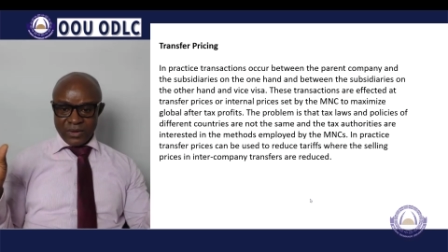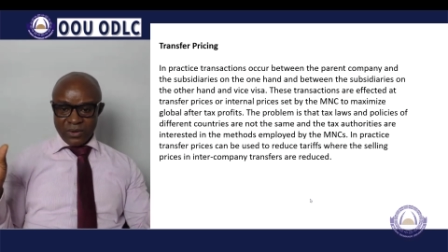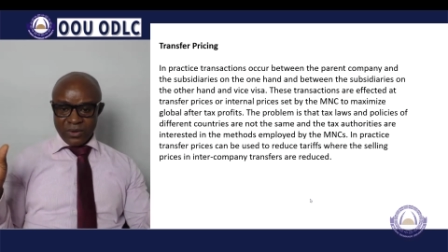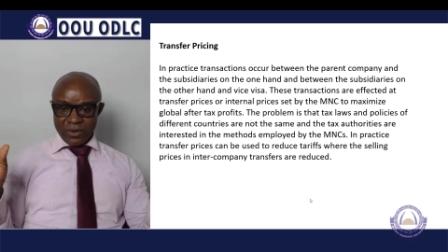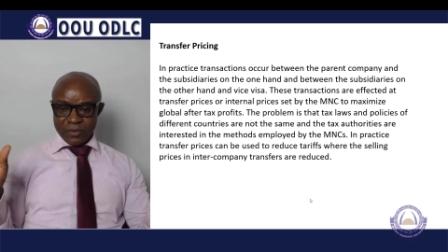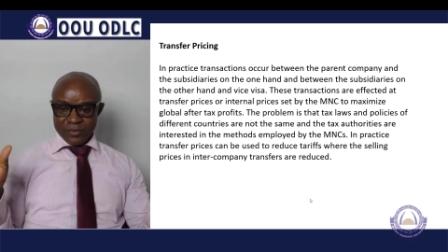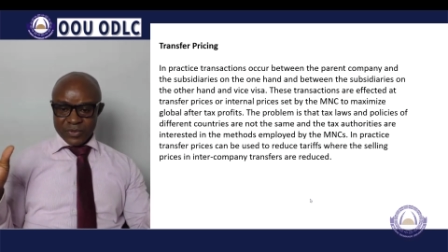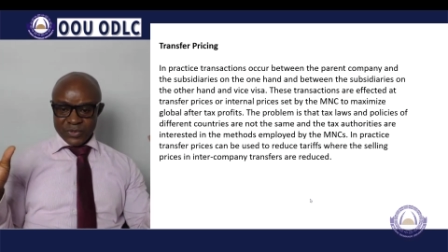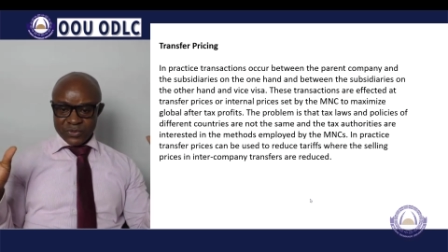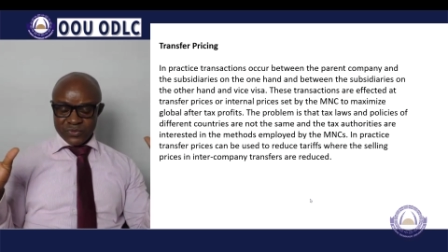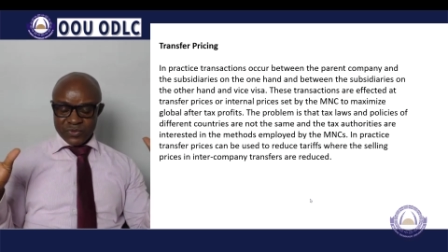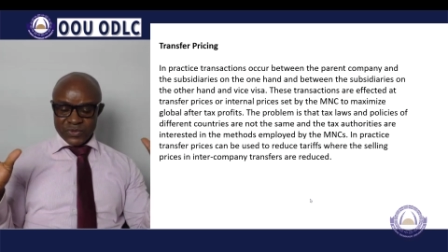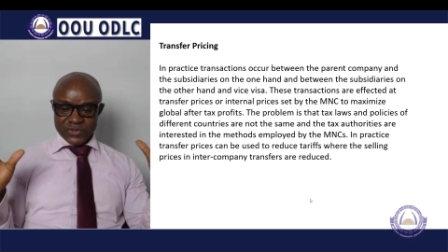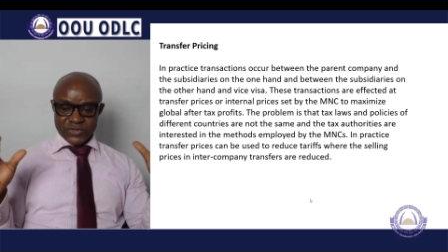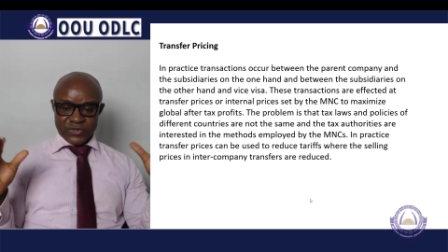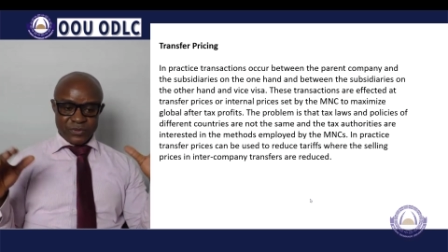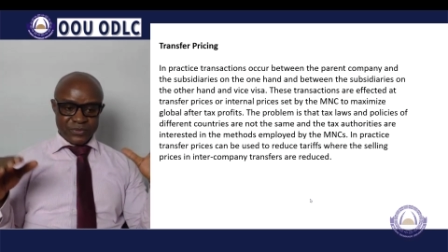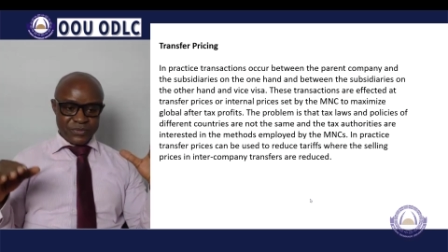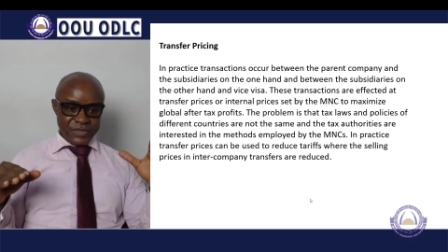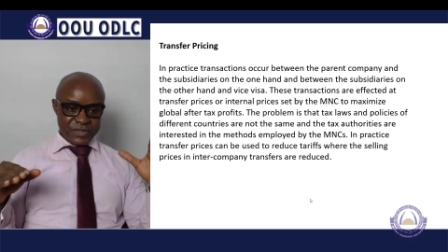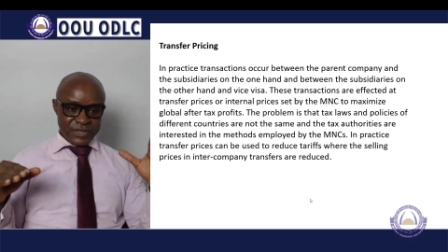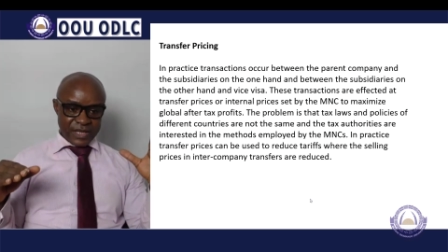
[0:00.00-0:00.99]
or between
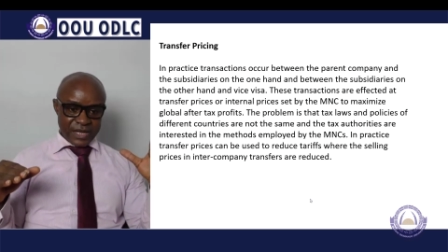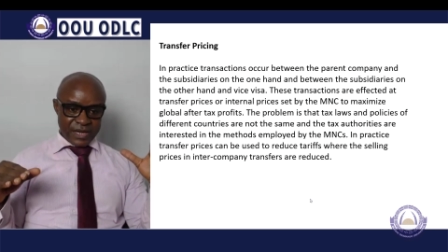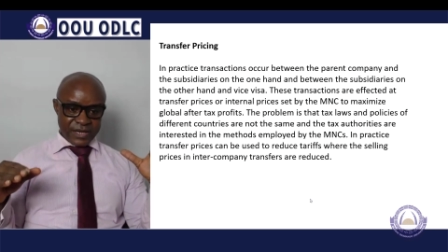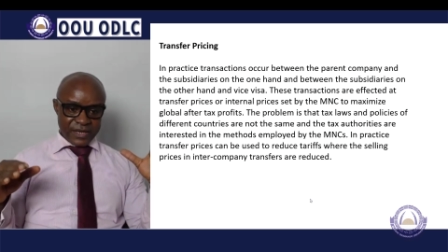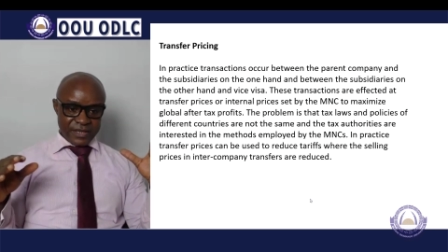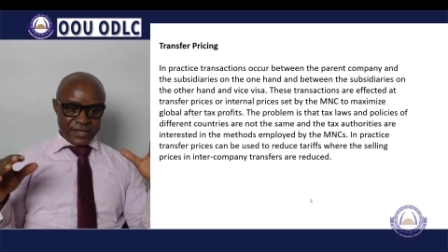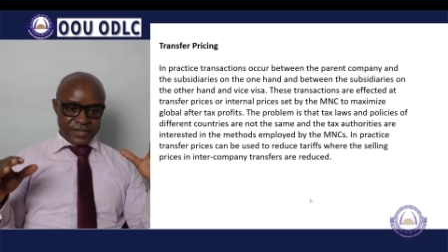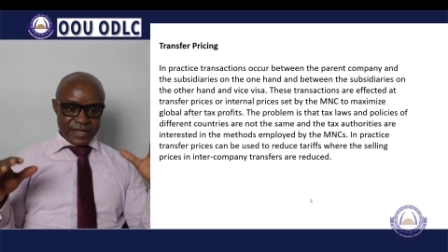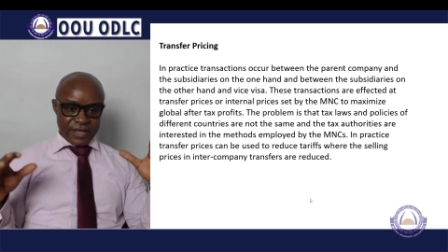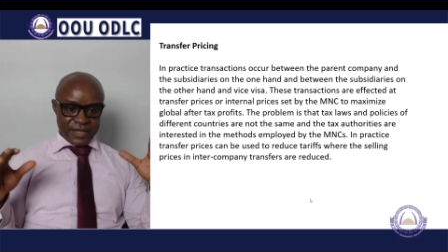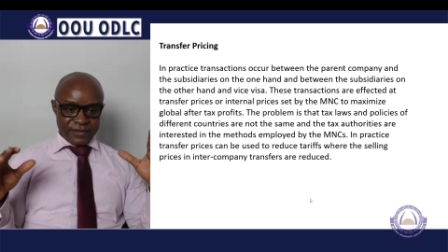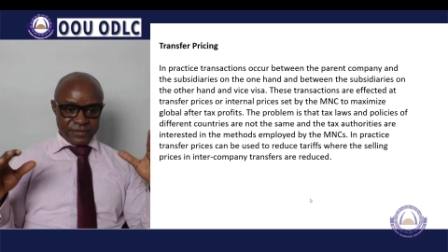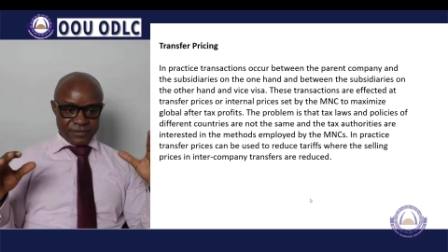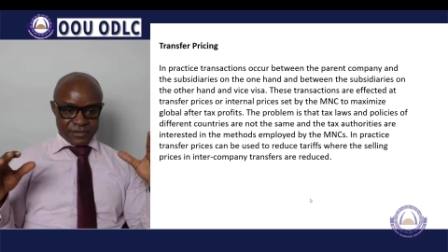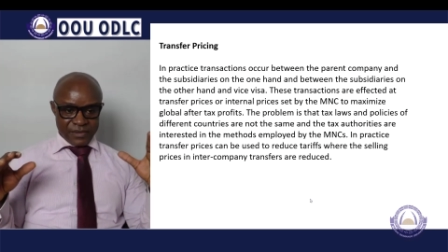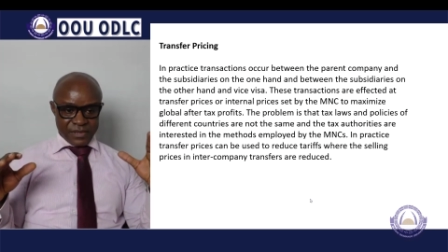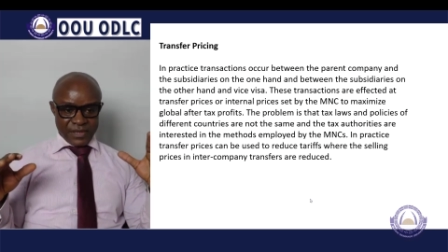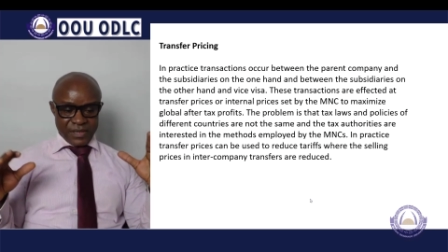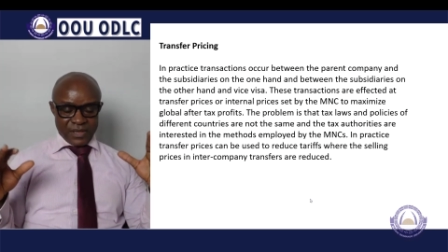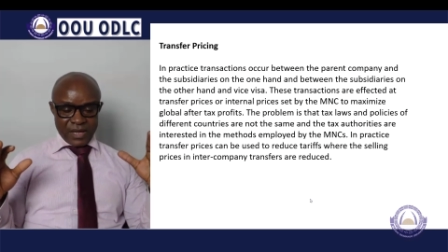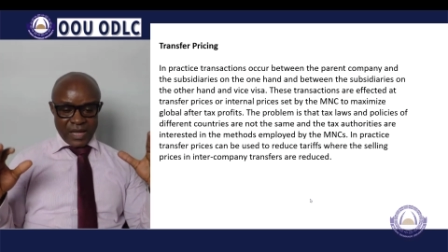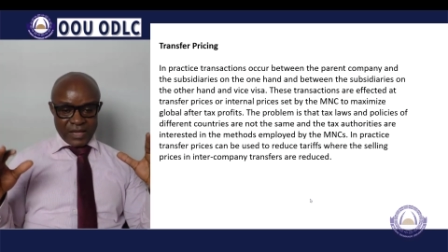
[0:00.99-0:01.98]
subsidiaries and
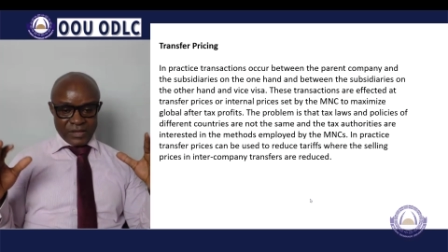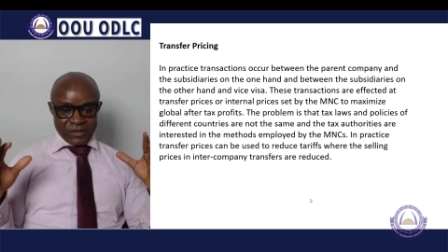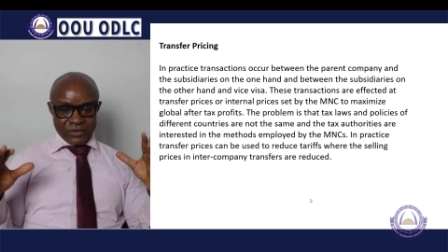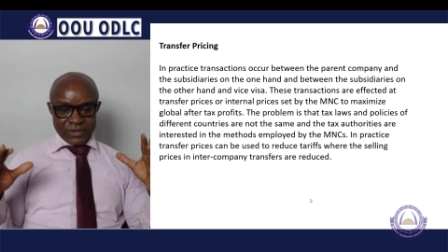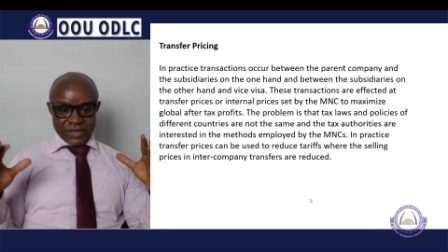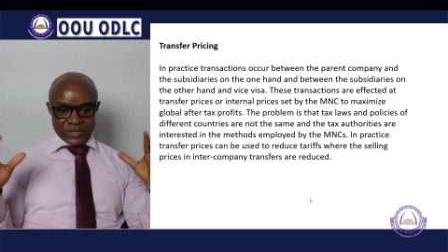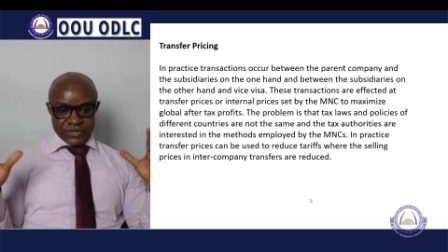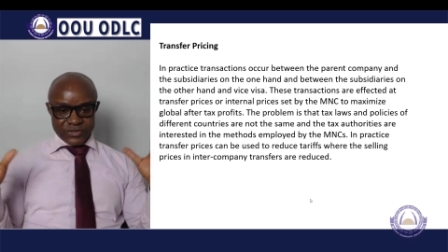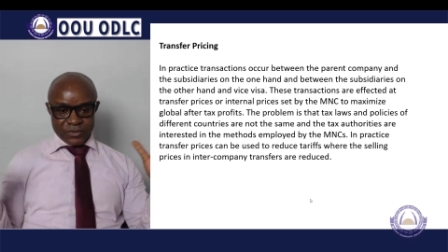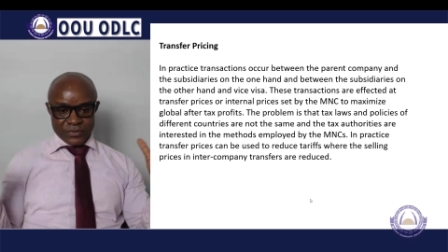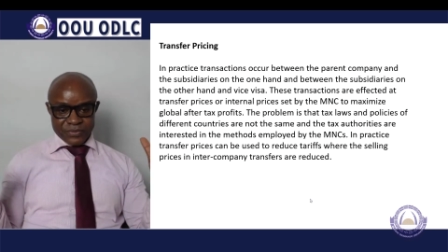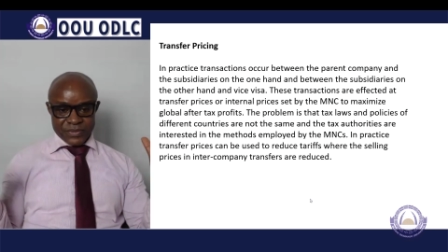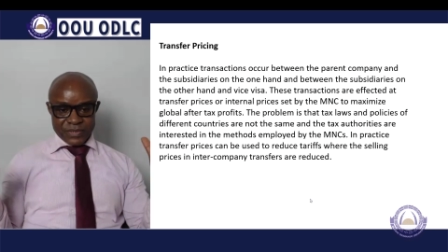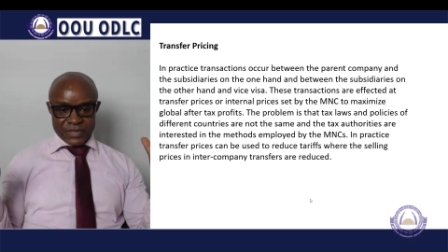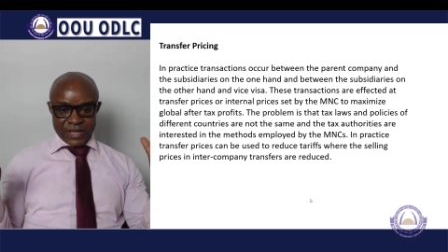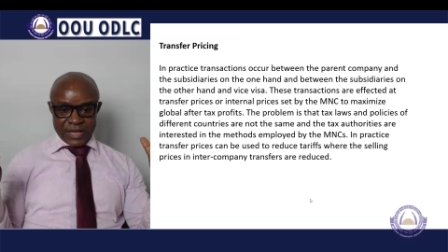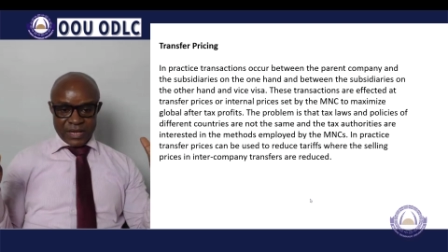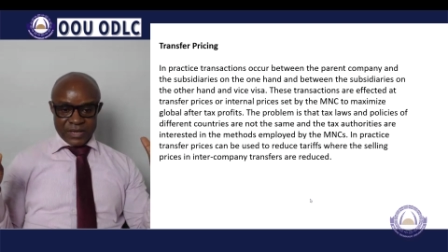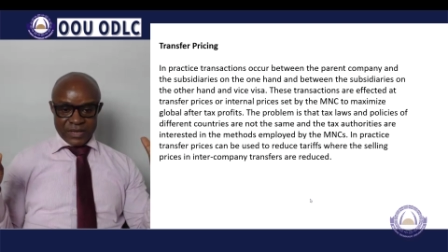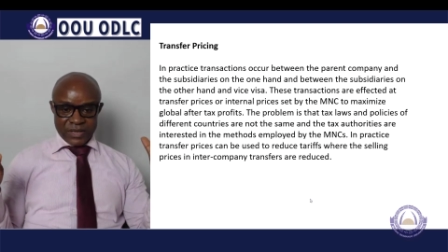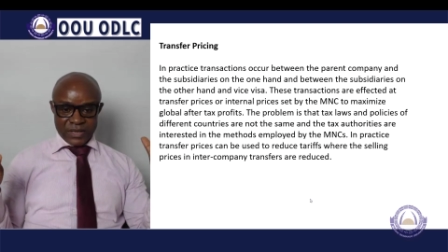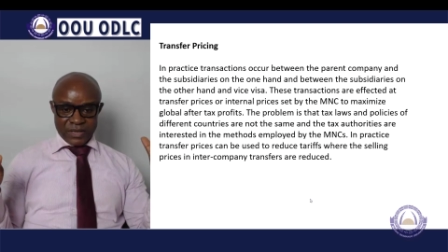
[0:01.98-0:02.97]
another
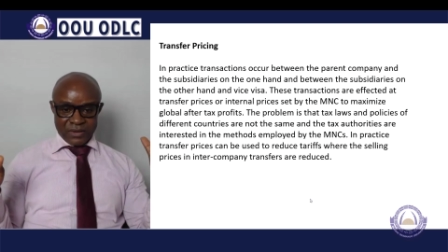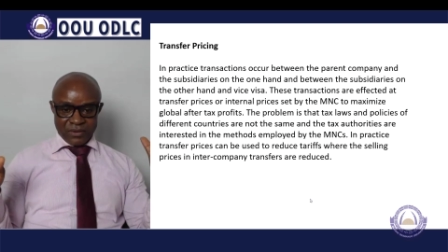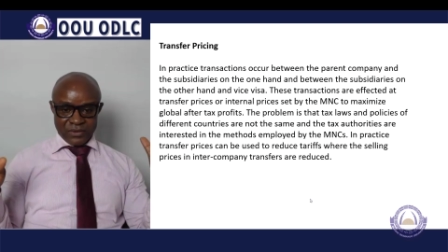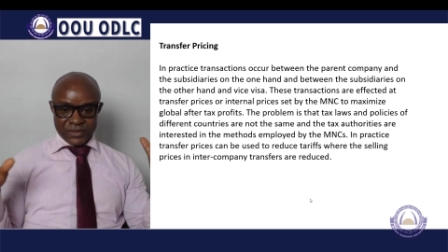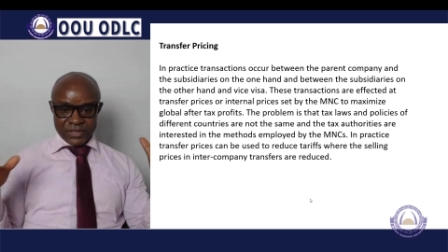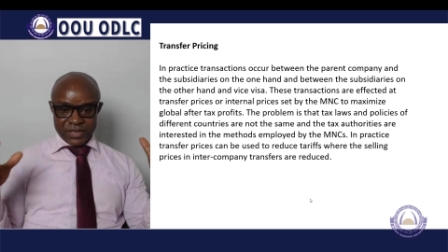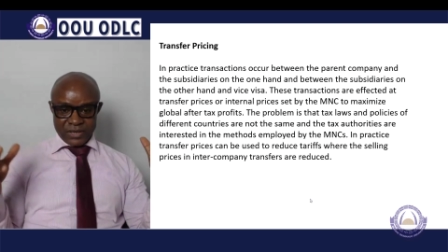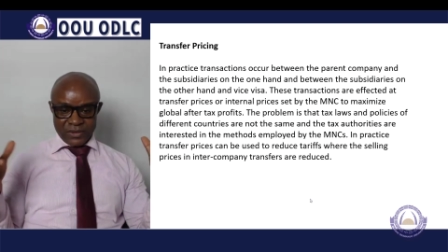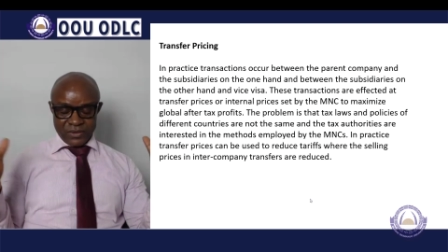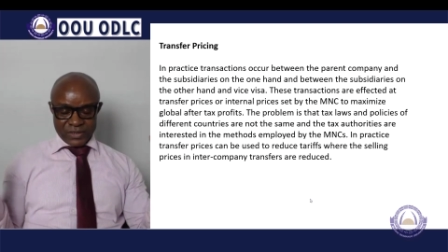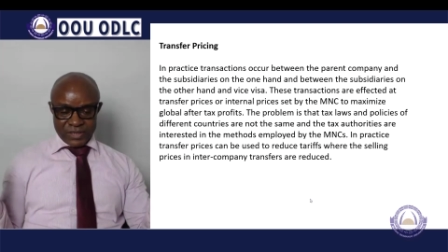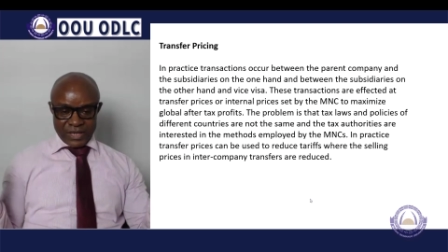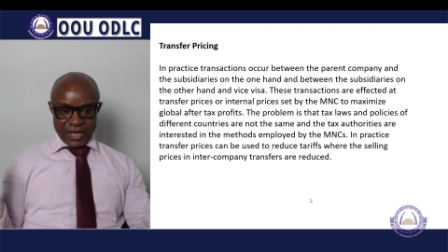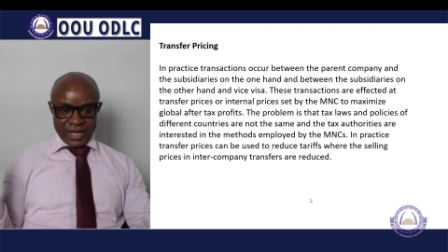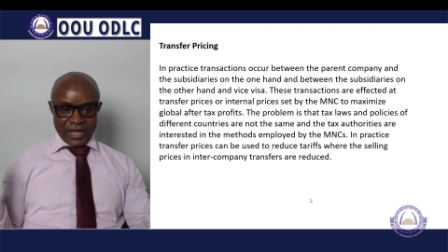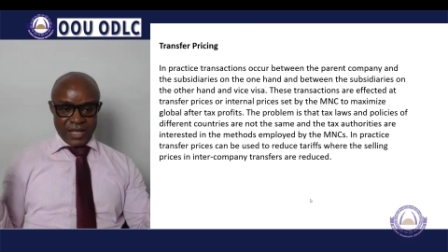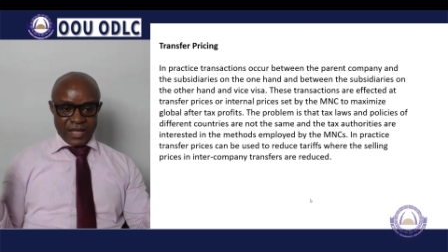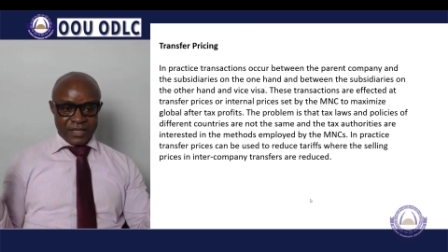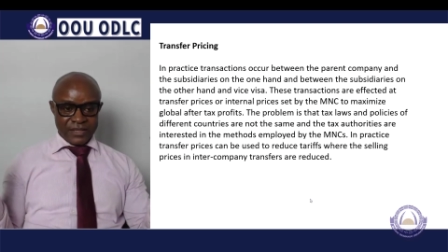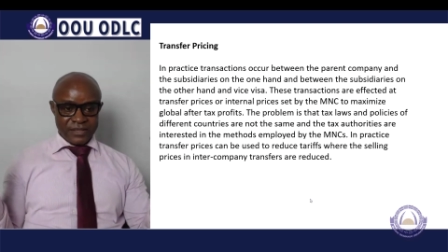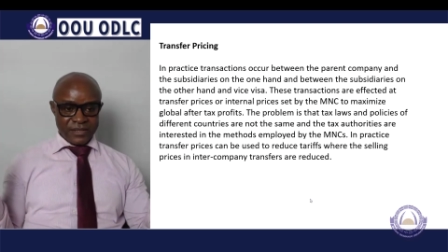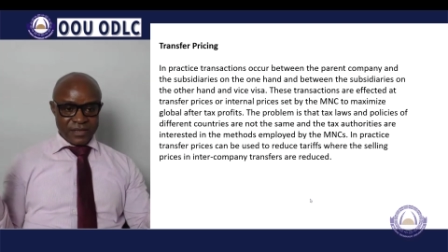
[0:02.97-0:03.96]
subsidiary on the other
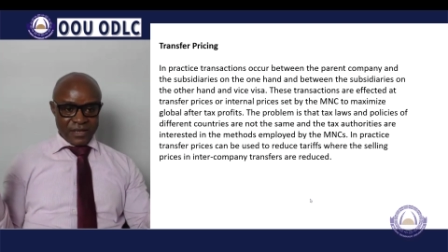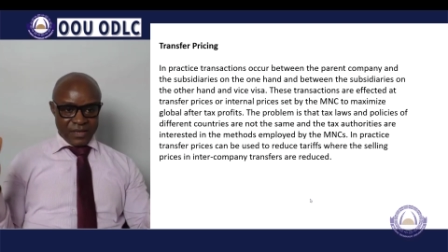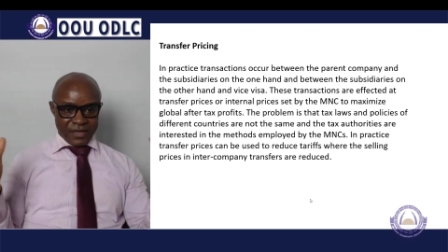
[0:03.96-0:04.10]
hand.